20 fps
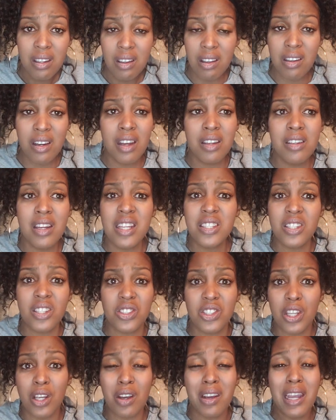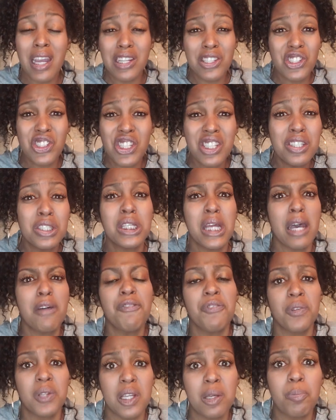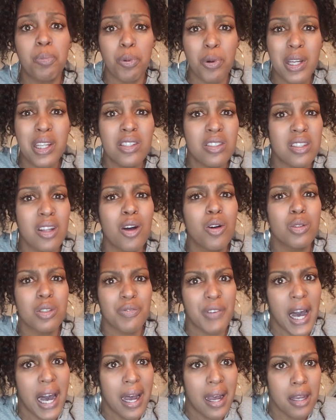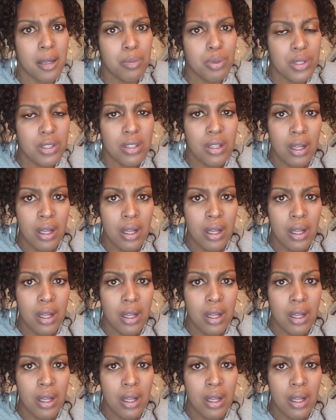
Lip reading: And she definitely brings those vibes.